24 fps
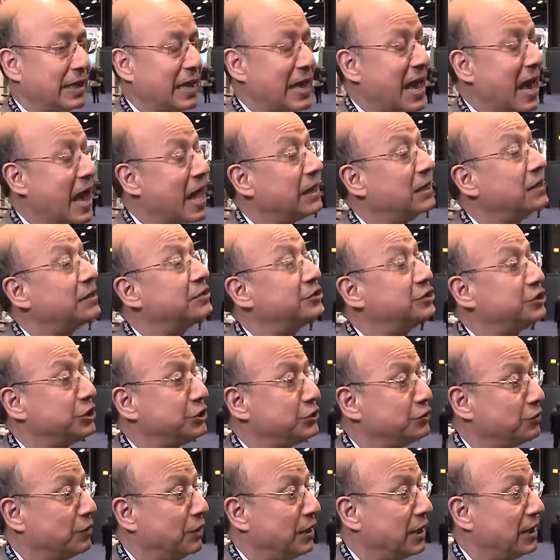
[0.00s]
allergy
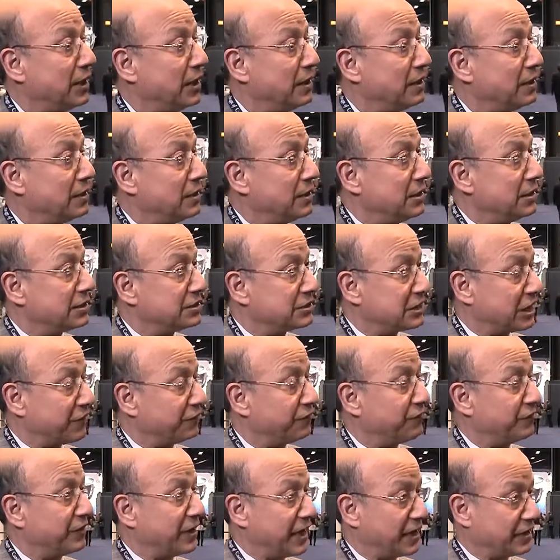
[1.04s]
to
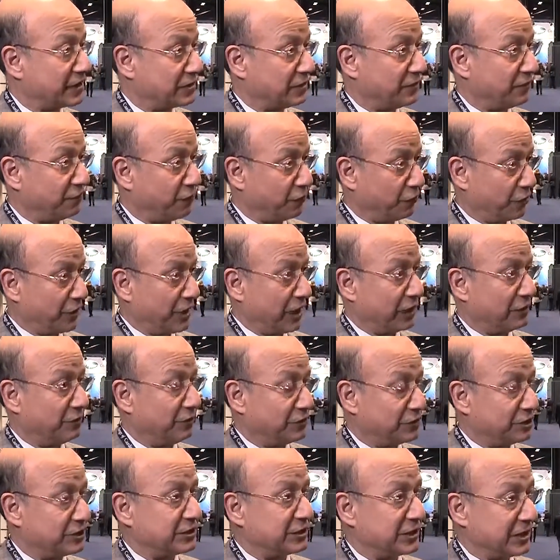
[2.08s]
sulfur hexafluoride,
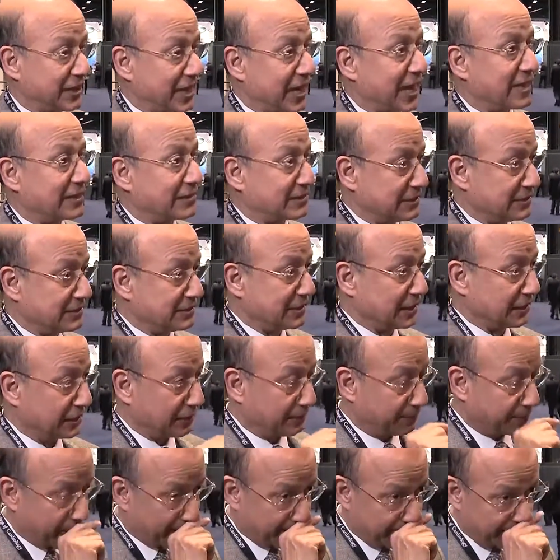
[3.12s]
which is the gas inside
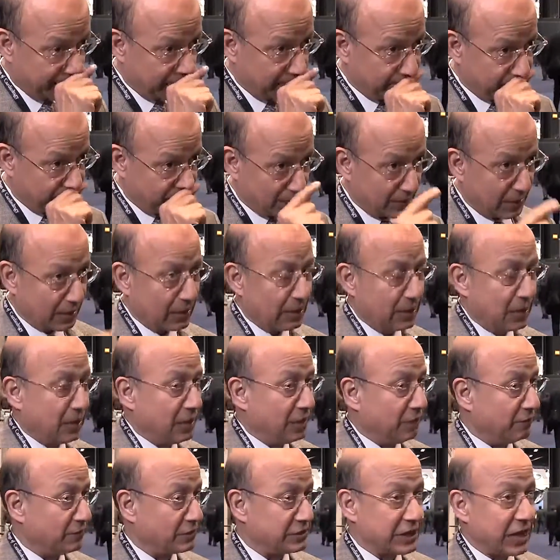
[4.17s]
the bubble,
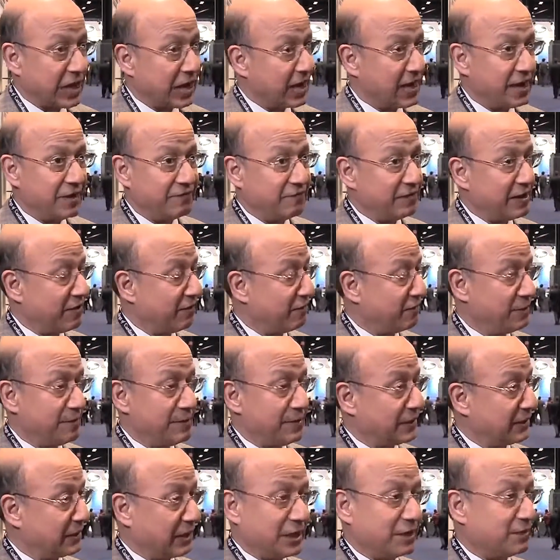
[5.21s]
which I have never
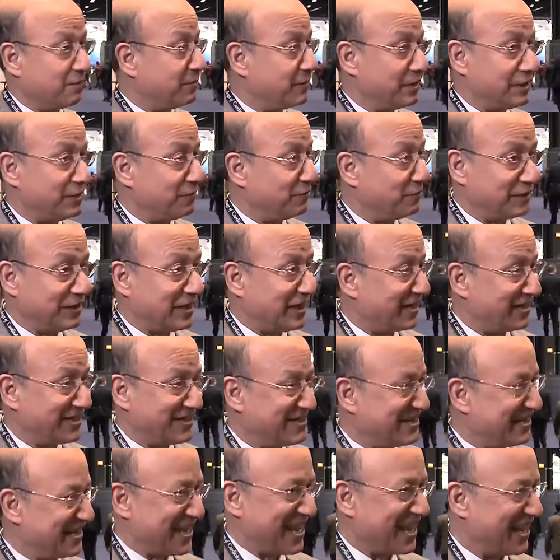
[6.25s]
met anybody with
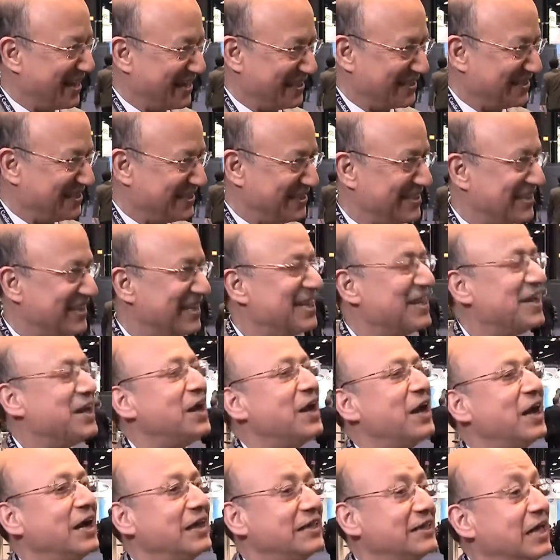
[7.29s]
that allergy,
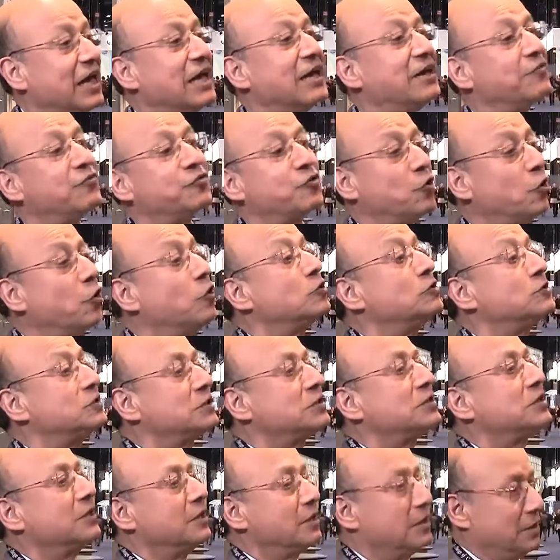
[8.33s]
then of
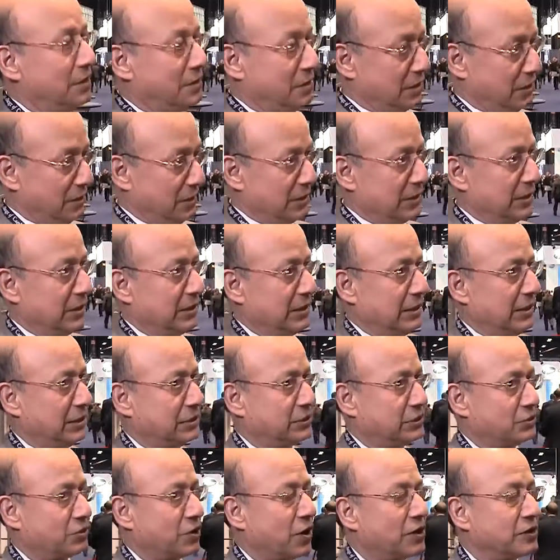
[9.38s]
course
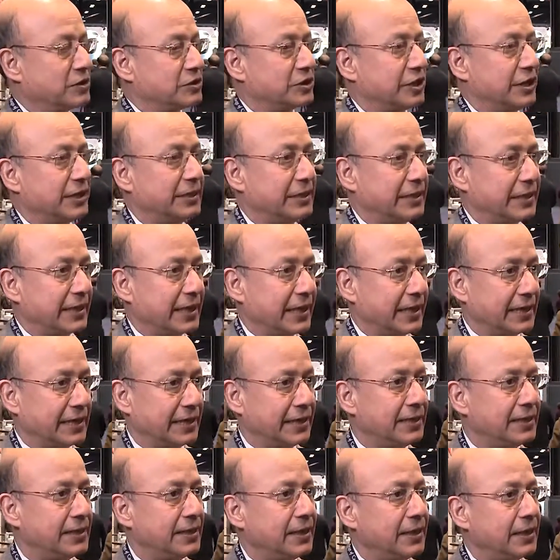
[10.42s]
it's
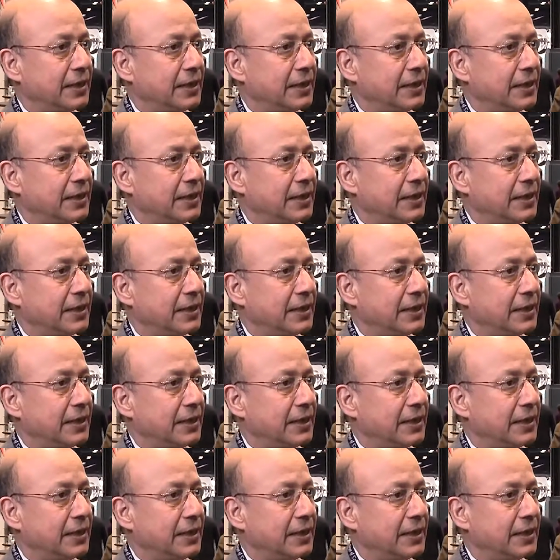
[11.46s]
contraindicated.